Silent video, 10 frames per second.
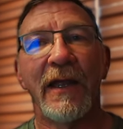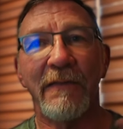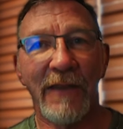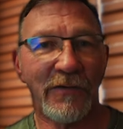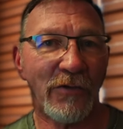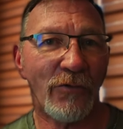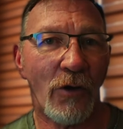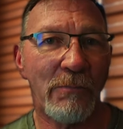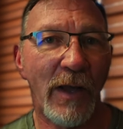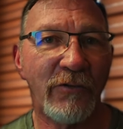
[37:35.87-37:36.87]
and this is
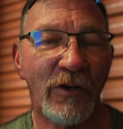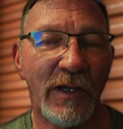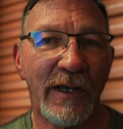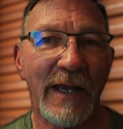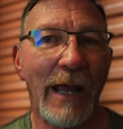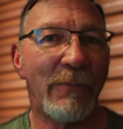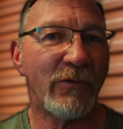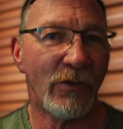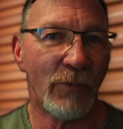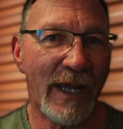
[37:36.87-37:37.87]
our budget and how
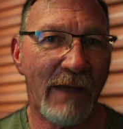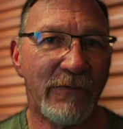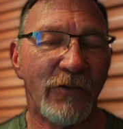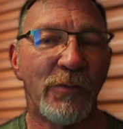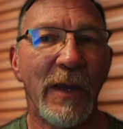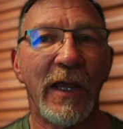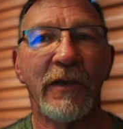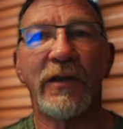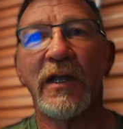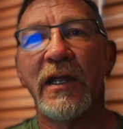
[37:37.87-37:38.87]
much that we have to
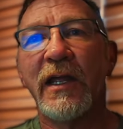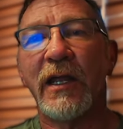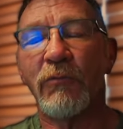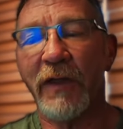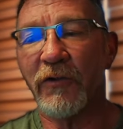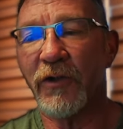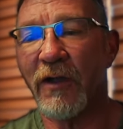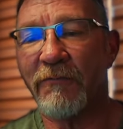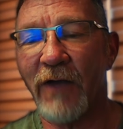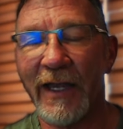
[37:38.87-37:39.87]
spend and whether you
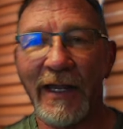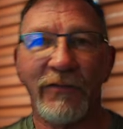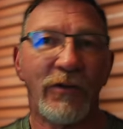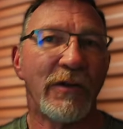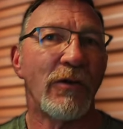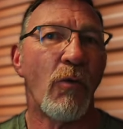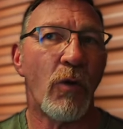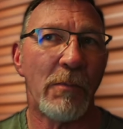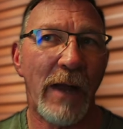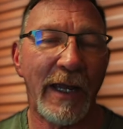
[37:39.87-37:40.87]
have financing
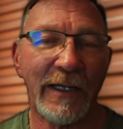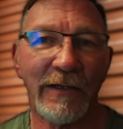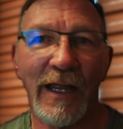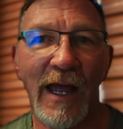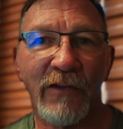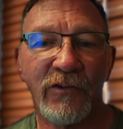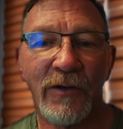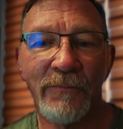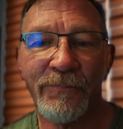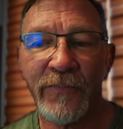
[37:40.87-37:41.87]
or buying in cash
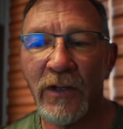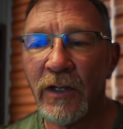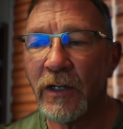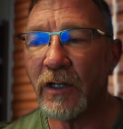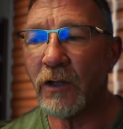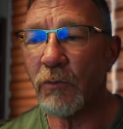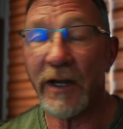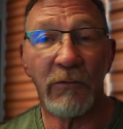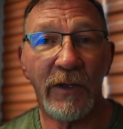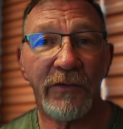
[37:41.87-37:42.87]
uh,
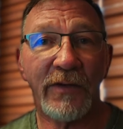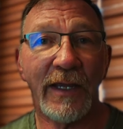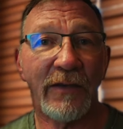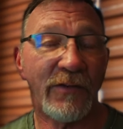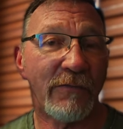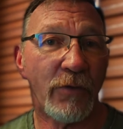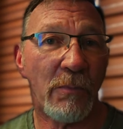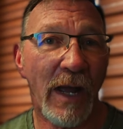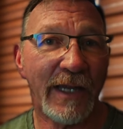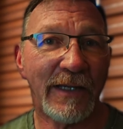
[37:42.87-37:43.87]
what i will say is if you're
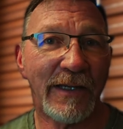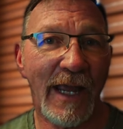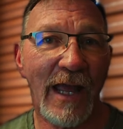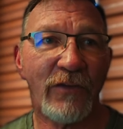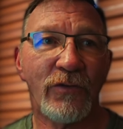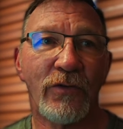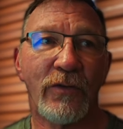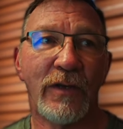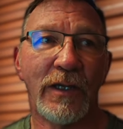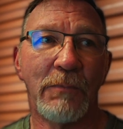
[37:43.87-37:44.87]
buying in cash
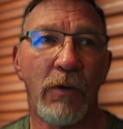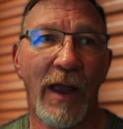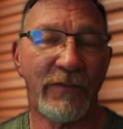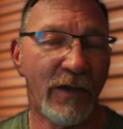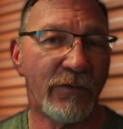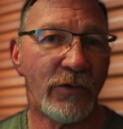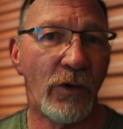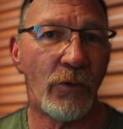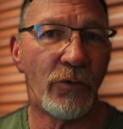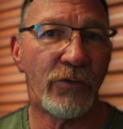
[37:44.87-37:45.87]
the process
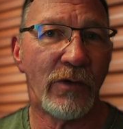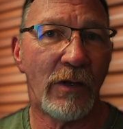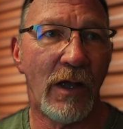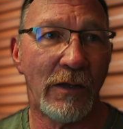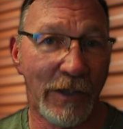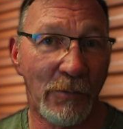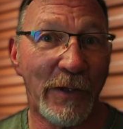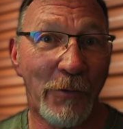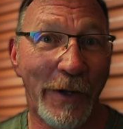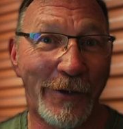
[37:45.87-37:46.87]
goes a little
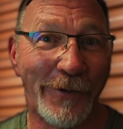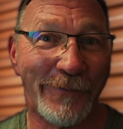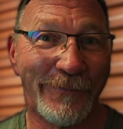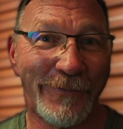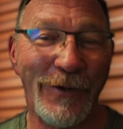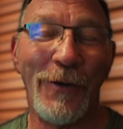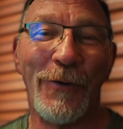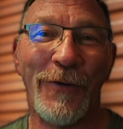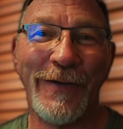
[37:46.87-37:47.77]
bit quicker so